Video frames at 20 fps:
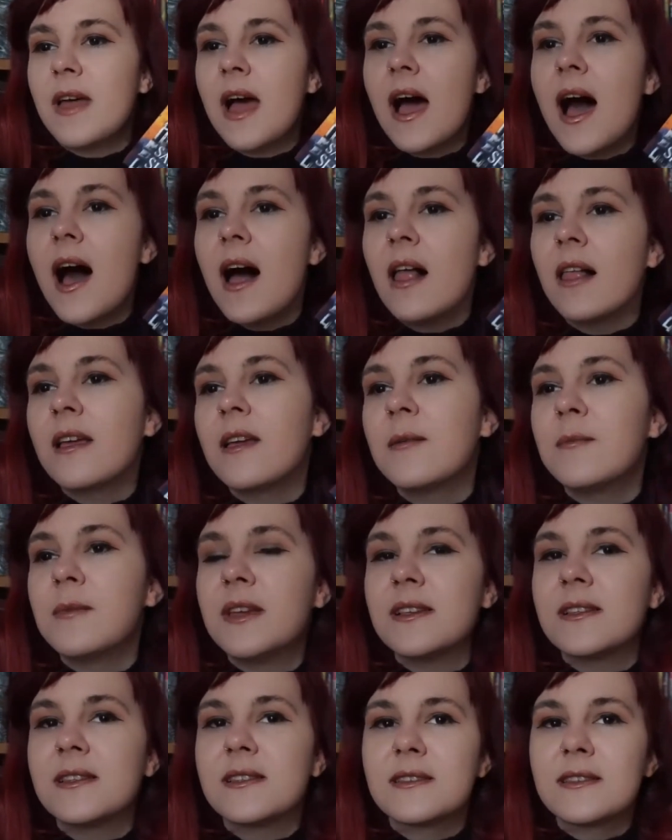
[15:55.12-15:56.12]

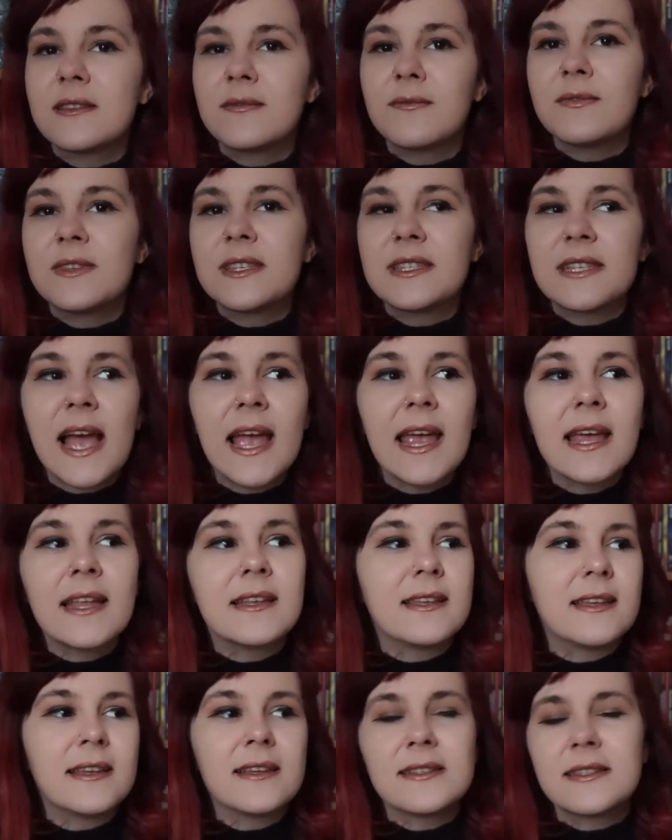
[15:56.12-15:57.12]
alchemists,
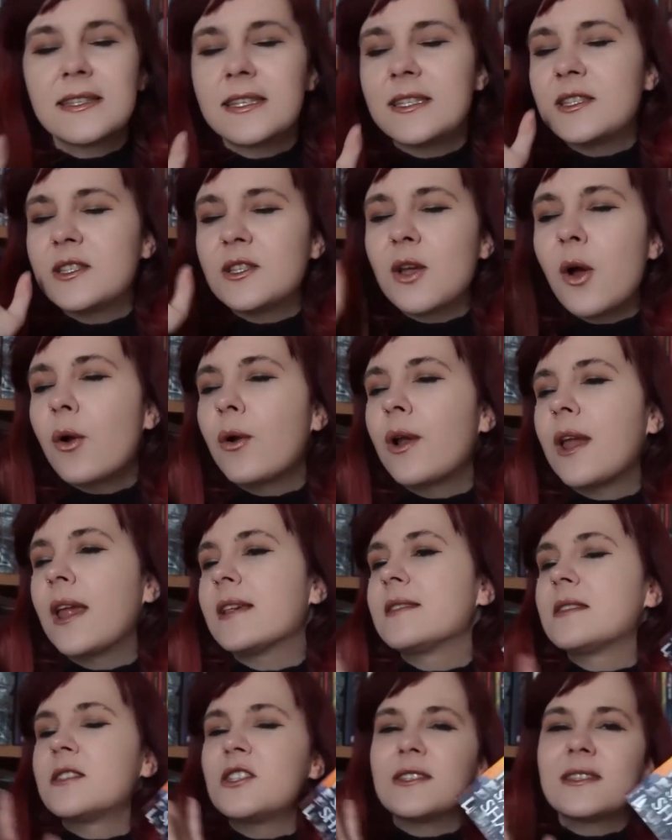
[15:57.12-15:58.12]
scientists,
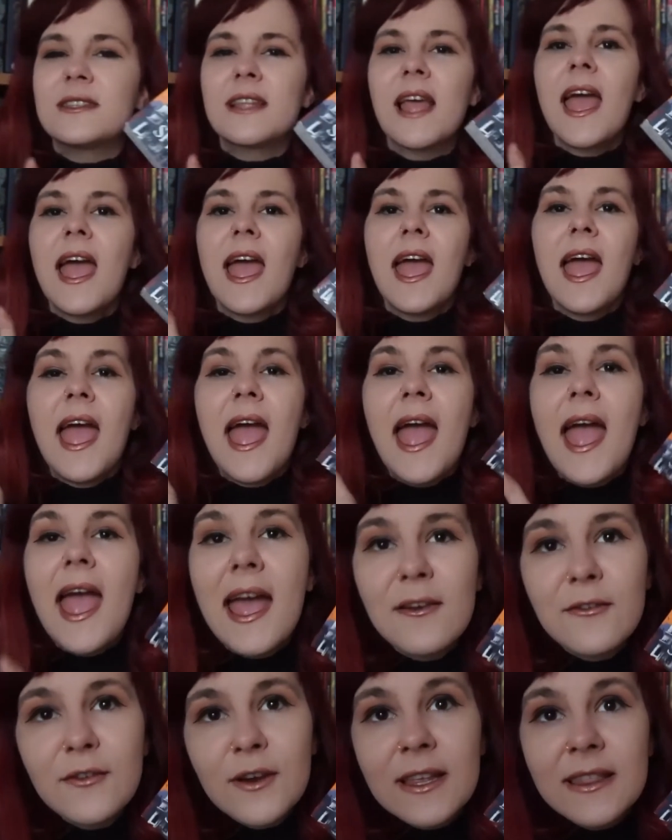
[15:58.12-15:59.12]
historians, just
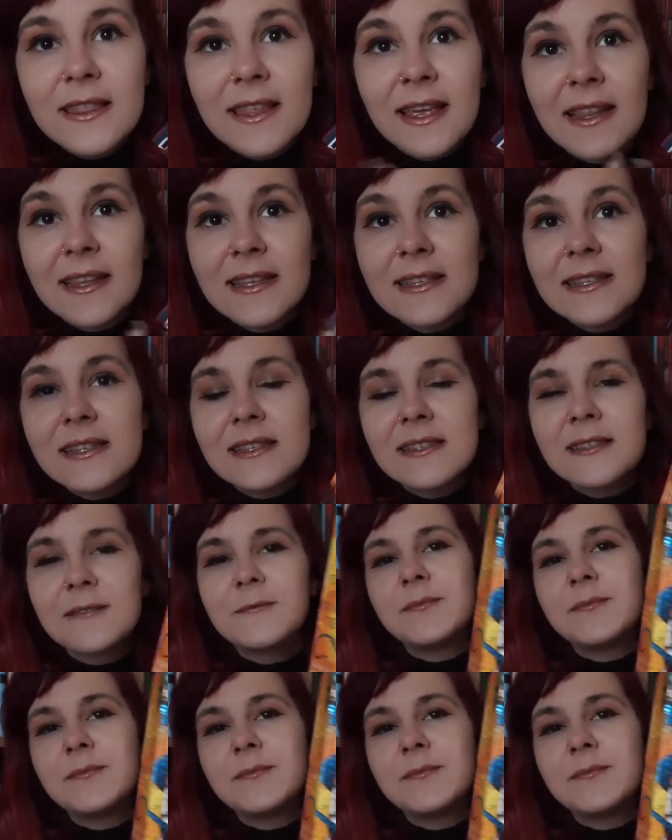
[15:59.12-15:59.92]
everything. This is